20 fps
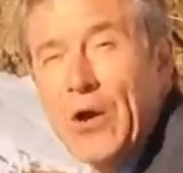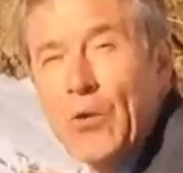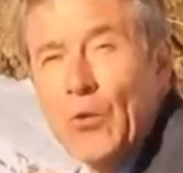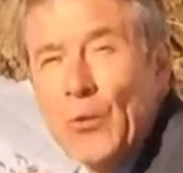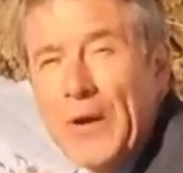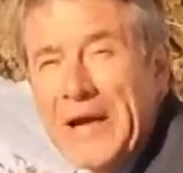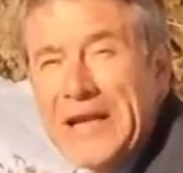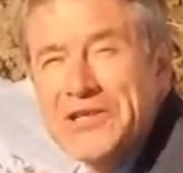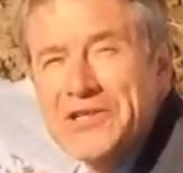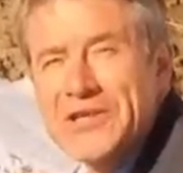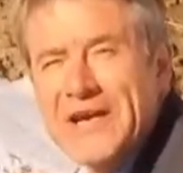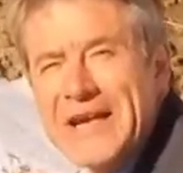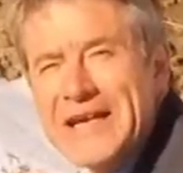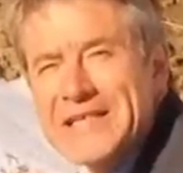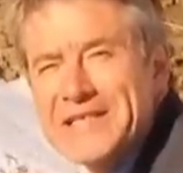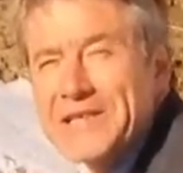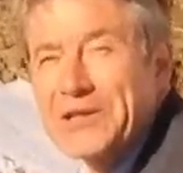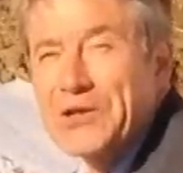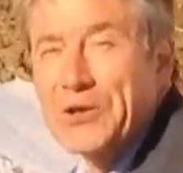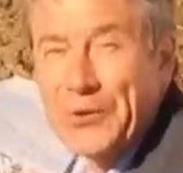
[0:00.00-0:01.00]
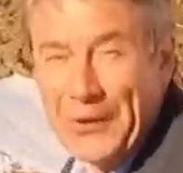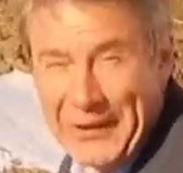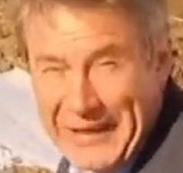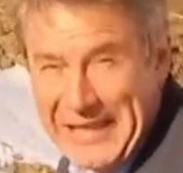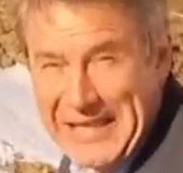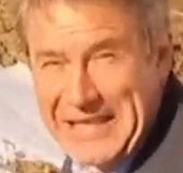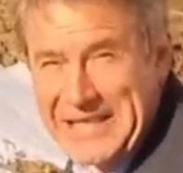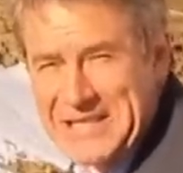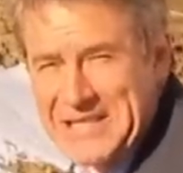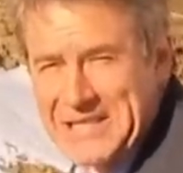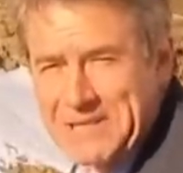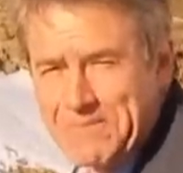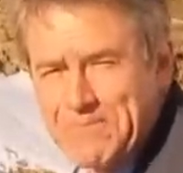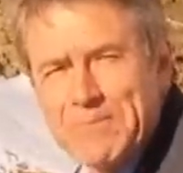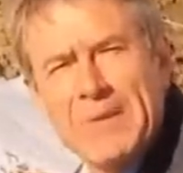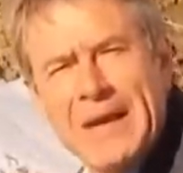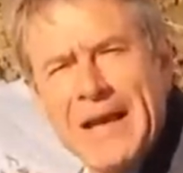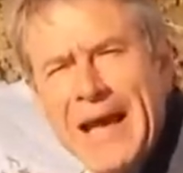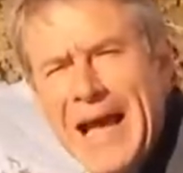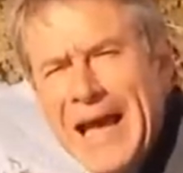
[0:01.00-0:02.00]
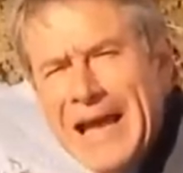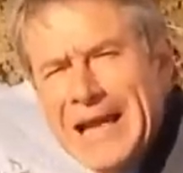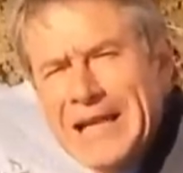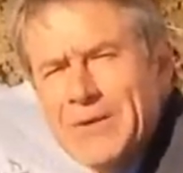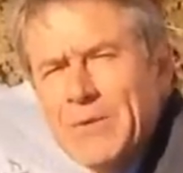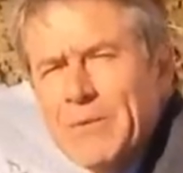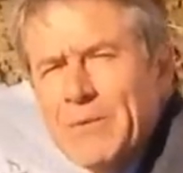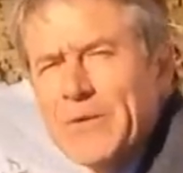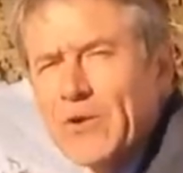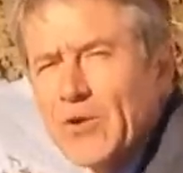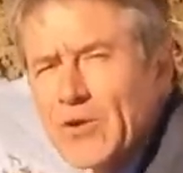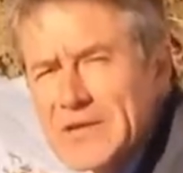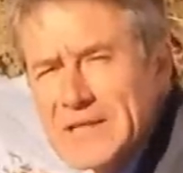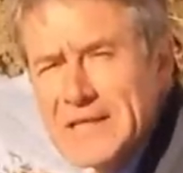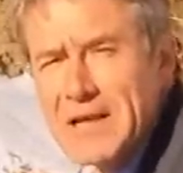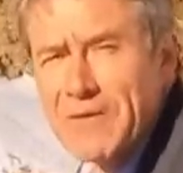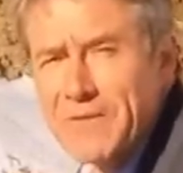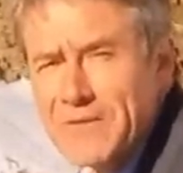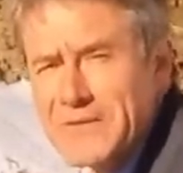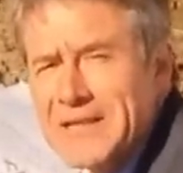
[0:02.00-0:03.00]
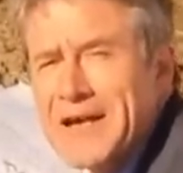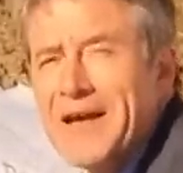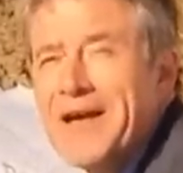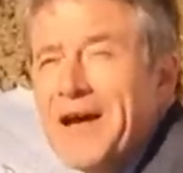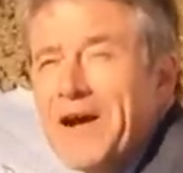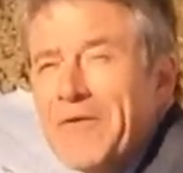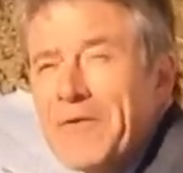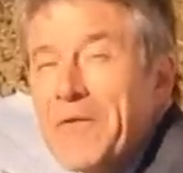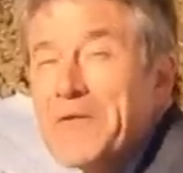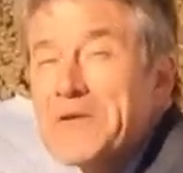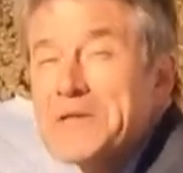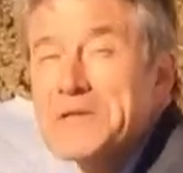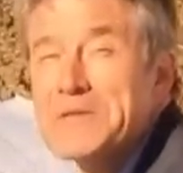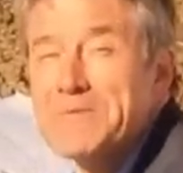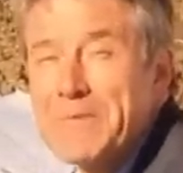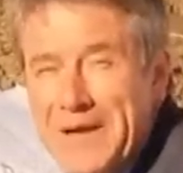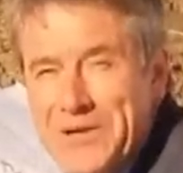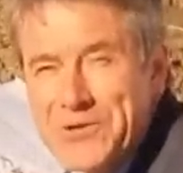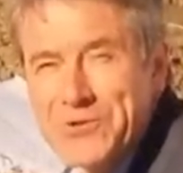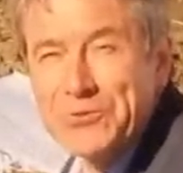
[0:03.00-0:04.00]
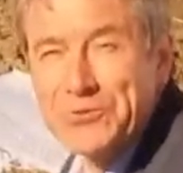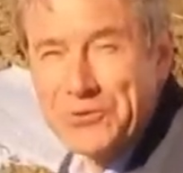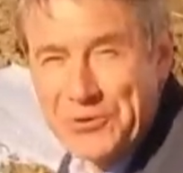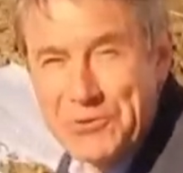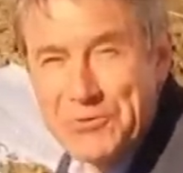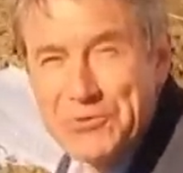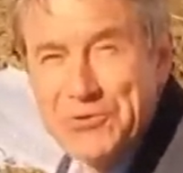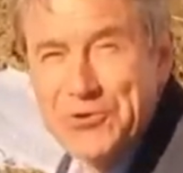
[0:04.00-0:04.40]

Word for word: which is the quickest? And we've got ourselves a rather special new